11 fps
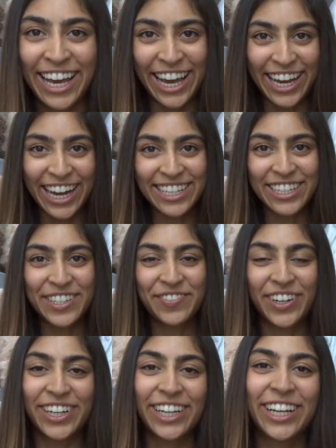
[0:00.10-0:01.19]
Hey guys, it's
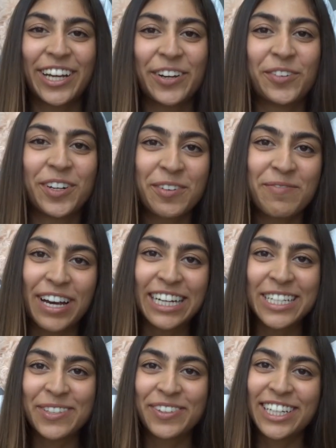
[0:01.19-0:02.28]
Bonnie and welcome back
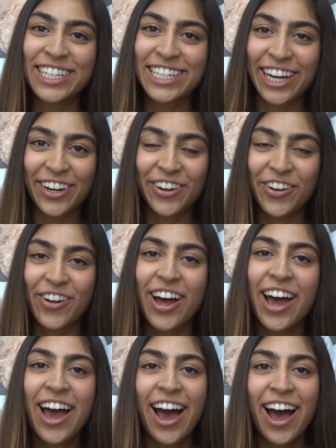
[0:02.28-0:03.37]
to my channel.
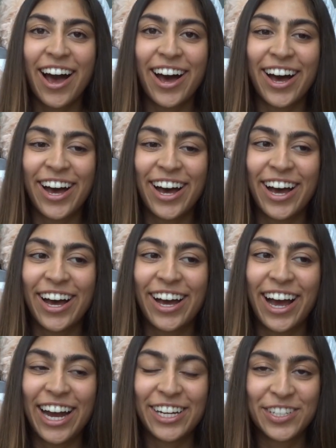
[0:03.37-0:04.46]

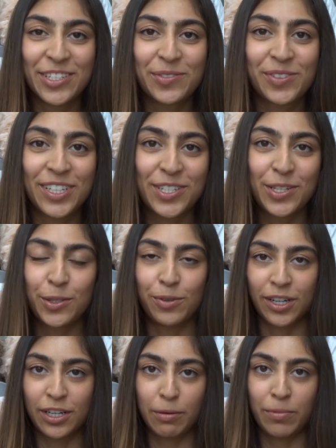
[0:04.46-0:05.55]
I just want to
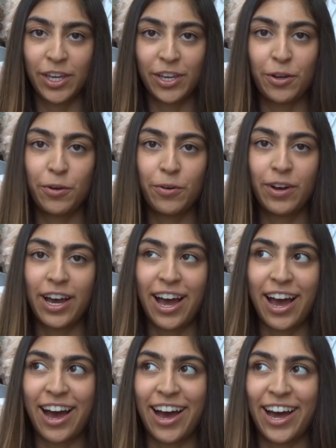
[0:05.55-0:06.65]
welcome you.
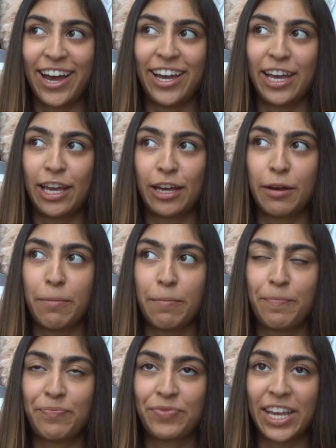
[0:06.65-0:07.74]
I
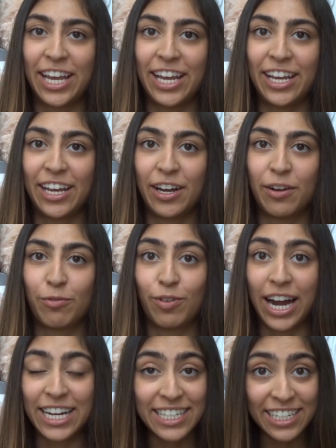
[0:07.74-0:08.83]
am a
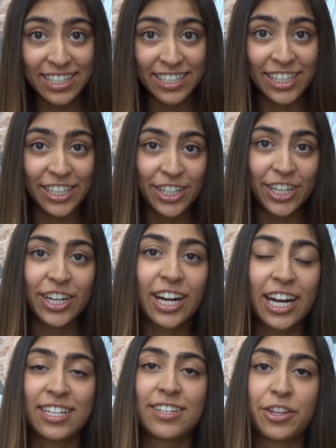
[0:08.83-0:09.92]
rising senior
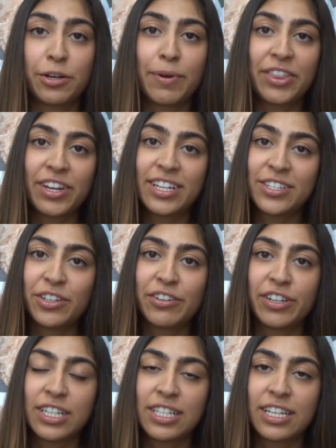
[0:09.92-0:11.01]
at Southern Methodist
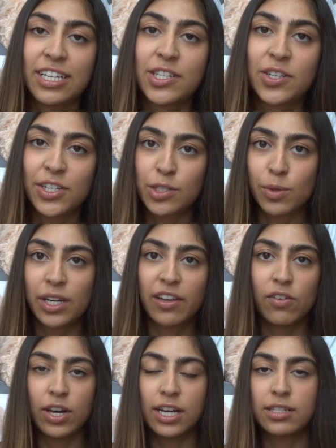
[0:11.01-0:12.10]
University, so I just want to give
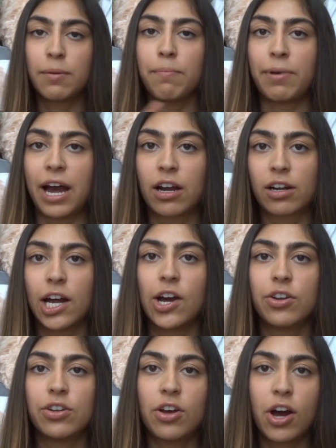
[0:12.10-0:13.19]
you guys some
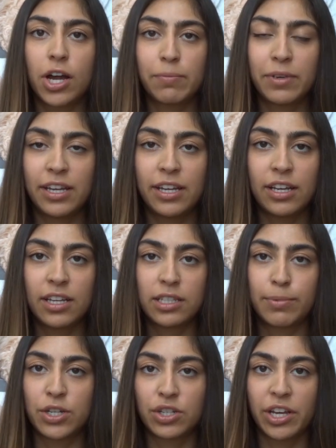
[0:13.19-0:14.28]
background on me,
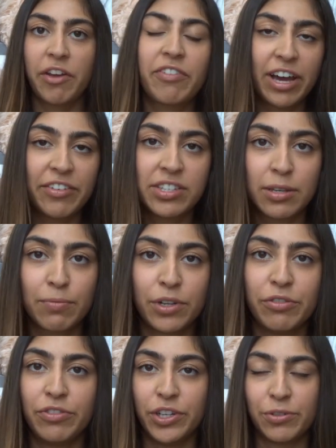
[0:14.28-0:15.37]
especially if I have some
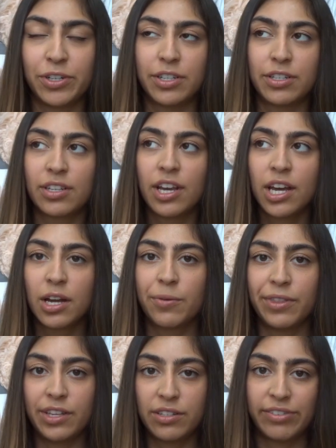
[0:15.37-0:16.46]
new viewers
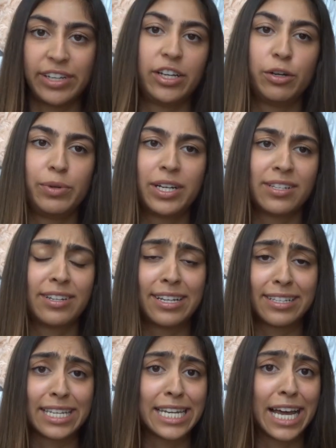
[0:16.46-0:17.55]
with this video because it
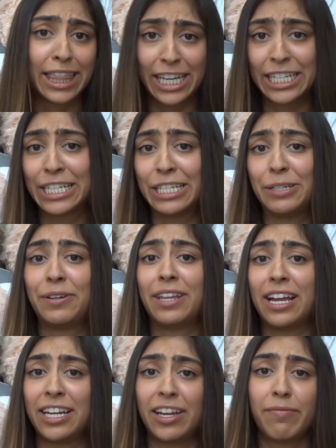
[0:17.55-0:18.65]
has nothing to do with
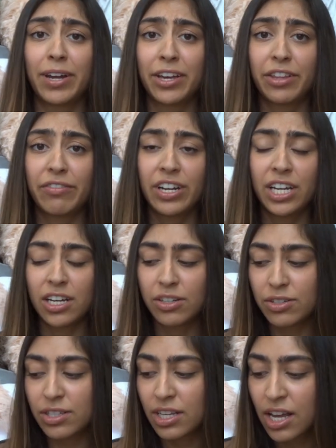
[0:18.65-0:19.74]
any of my other
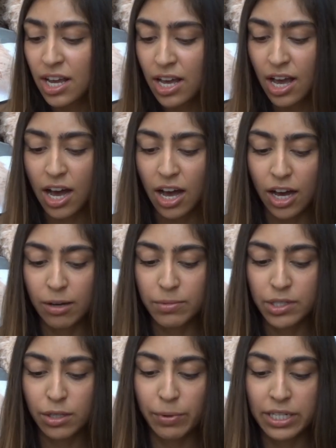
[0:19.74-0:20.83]
videos.
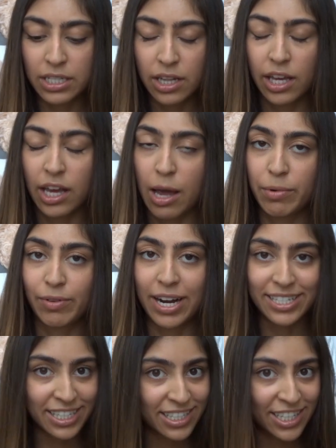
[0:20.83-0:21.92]
So basically, I'm a
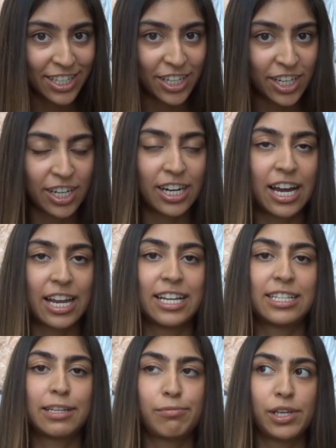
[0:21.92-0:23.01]
rising senior at
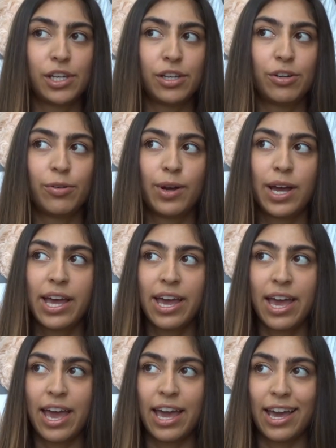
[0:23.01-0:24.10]
SMU
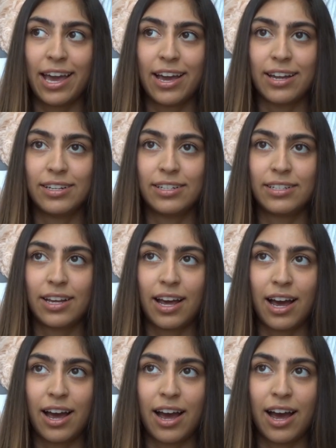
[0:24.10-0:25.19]
and
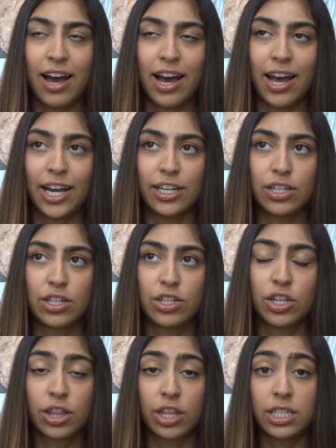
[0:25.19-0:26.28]
I
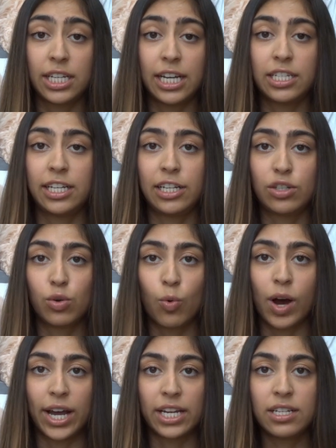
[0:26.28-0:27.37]
took the DAT
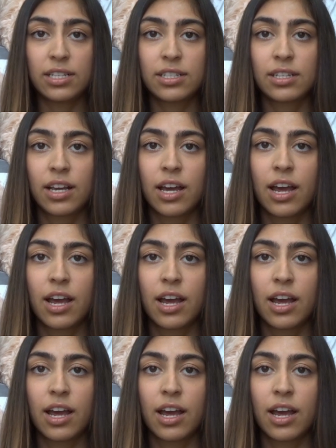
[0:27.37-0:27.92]
twice.